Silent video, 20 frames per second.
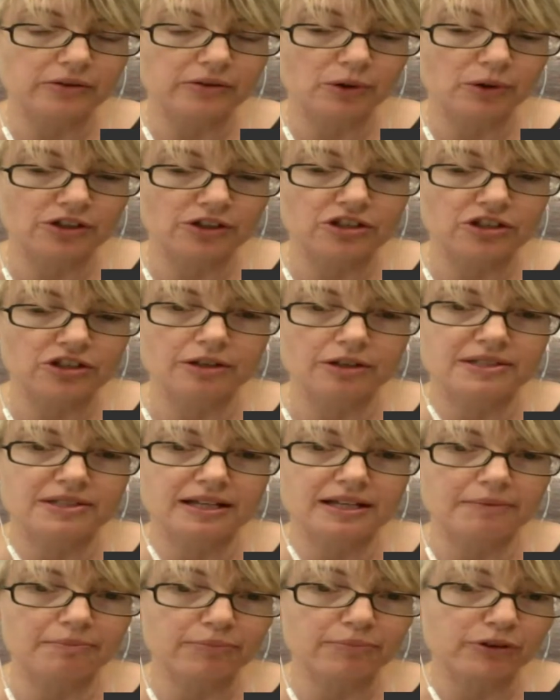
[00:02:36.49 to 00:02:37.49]
workshops
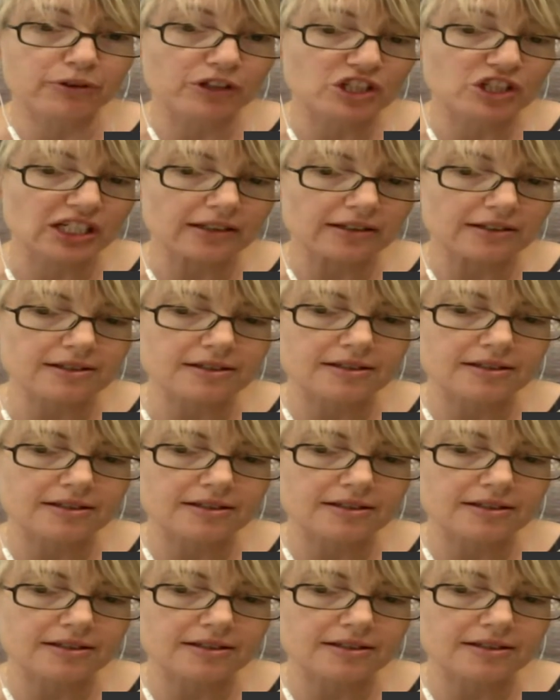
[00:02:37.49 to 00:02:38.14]
and projects.